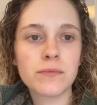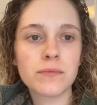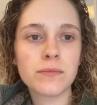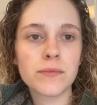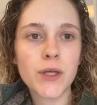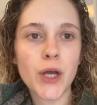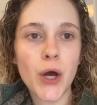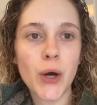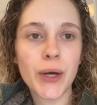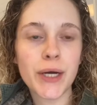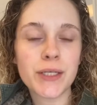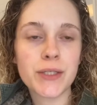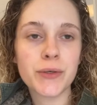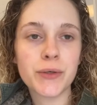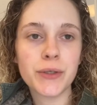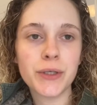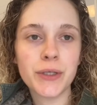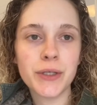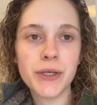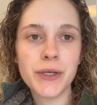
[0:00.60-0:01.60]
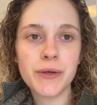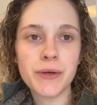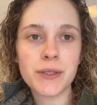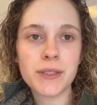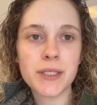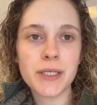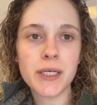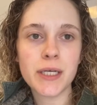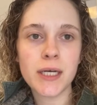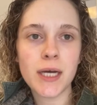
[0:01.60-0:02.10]
Okay, so clearly you can
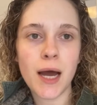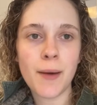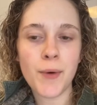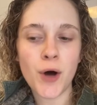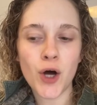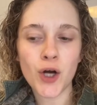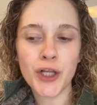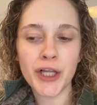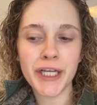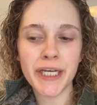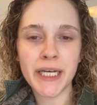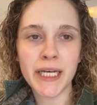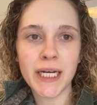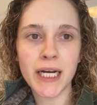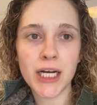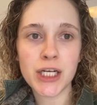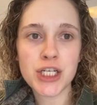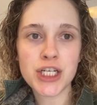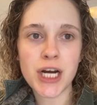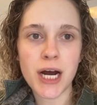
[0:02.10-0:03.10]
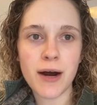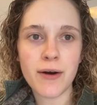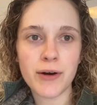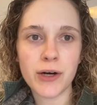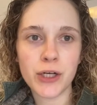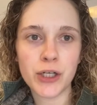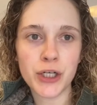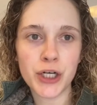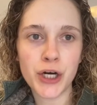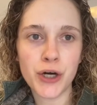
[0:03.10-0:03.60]
see I'm all clean. I
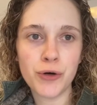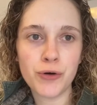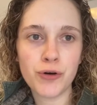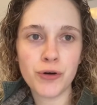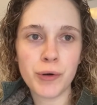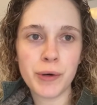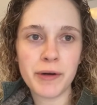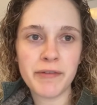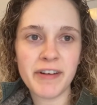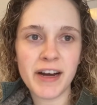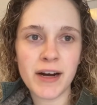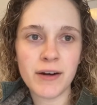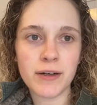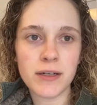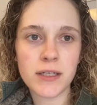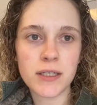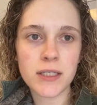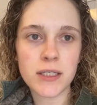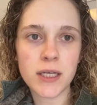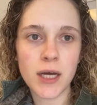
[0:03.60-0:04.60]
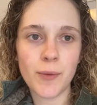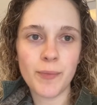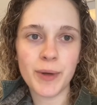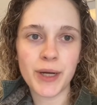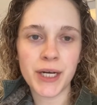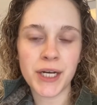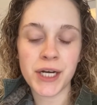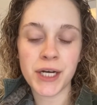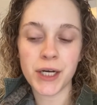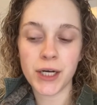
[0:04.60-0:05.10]
showered, no coronavirus up in
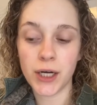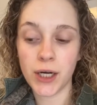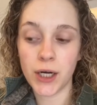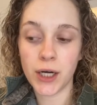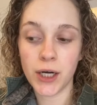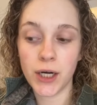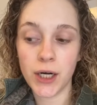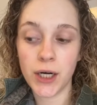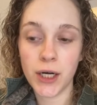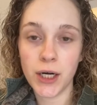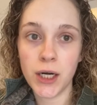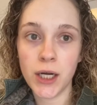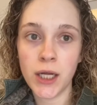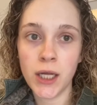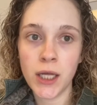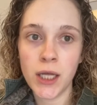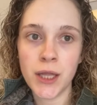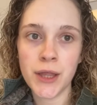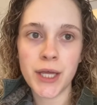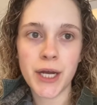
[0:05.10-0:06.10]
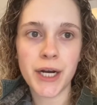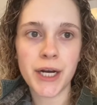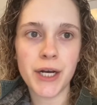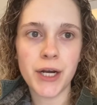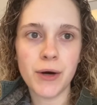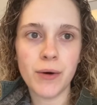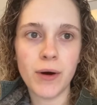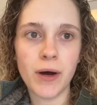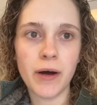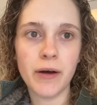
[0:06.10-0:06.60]
here that I
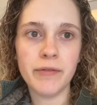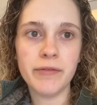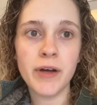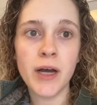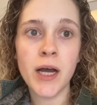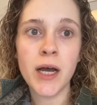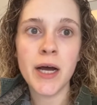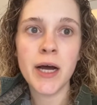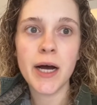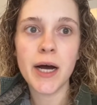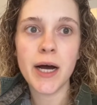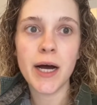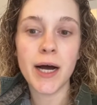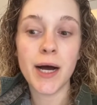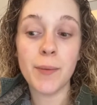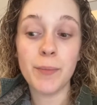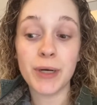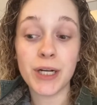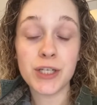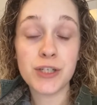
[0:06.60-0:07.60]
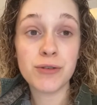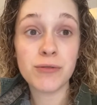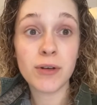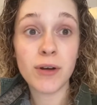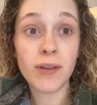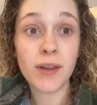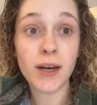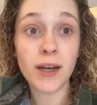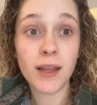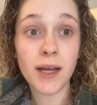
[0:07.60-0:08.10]
know of. But I do know
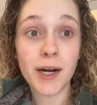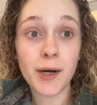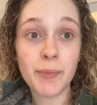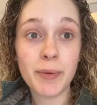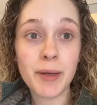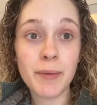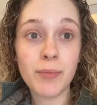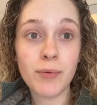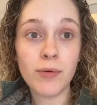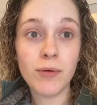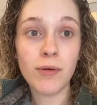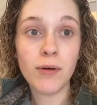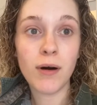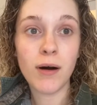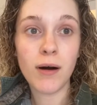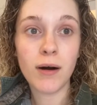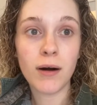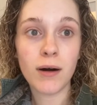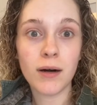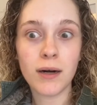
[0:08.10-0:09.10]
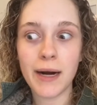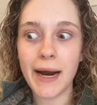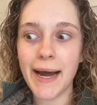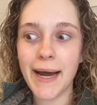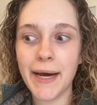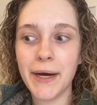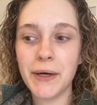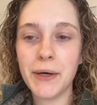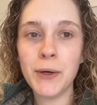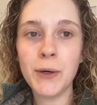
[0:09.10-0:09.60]
that a lot of people are
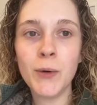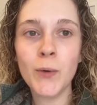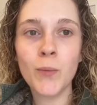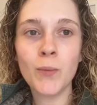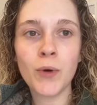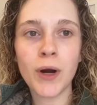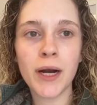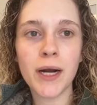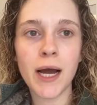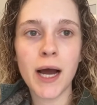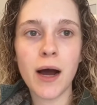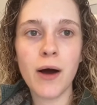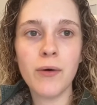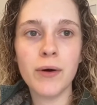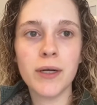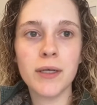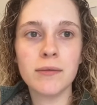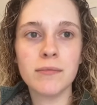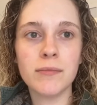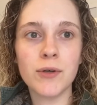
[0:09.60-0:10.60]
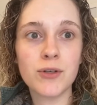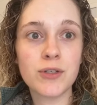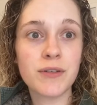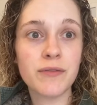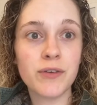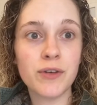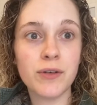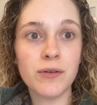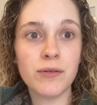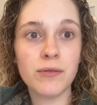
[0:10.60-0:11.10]
at home right now, and most of
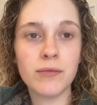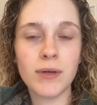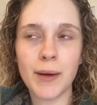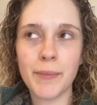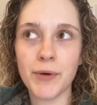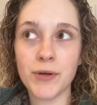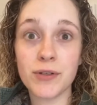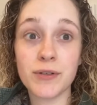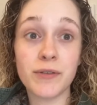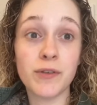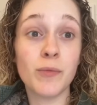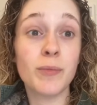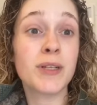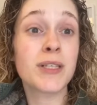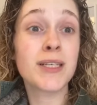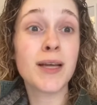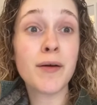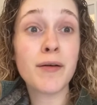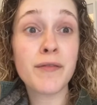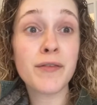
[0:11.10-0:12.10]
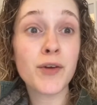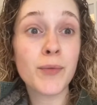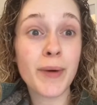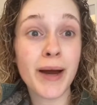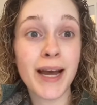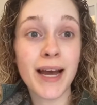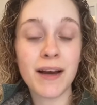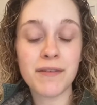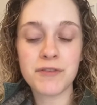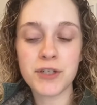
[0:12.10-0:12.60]
you, not most of you, but some of you might
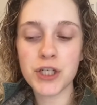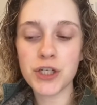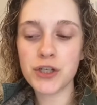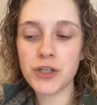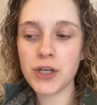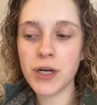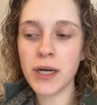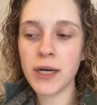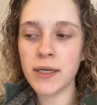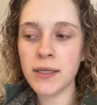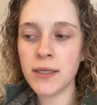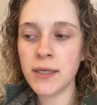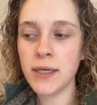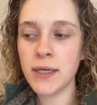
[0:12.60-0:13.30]
have children.